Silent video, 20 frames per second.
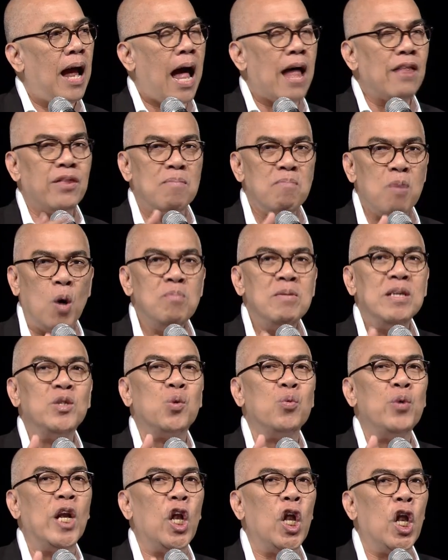And the
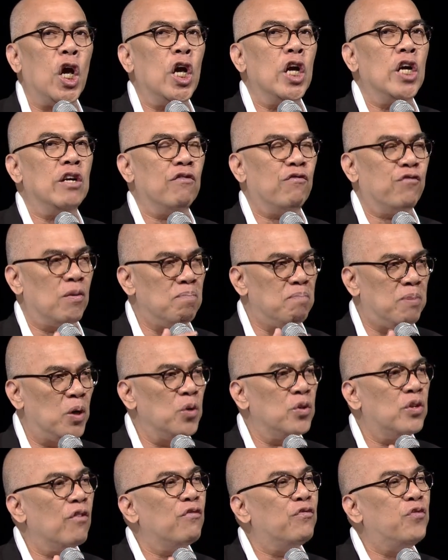moment we learn from
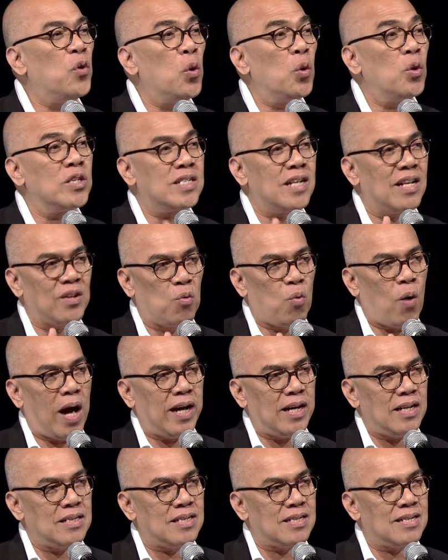both fools and the
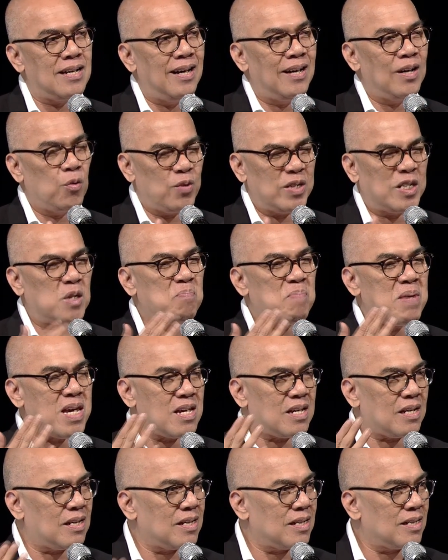wise, we
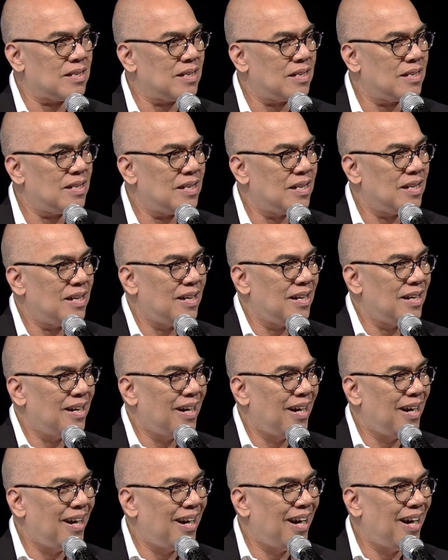speak.
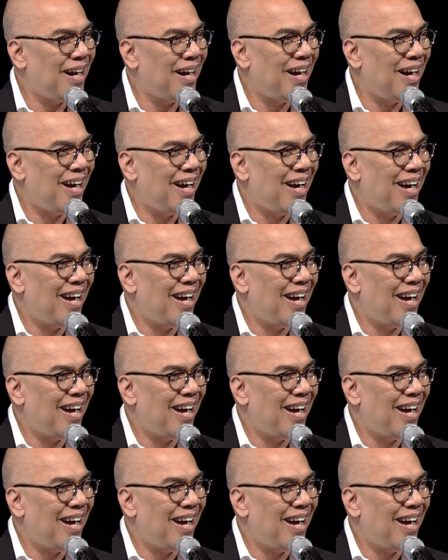Aww.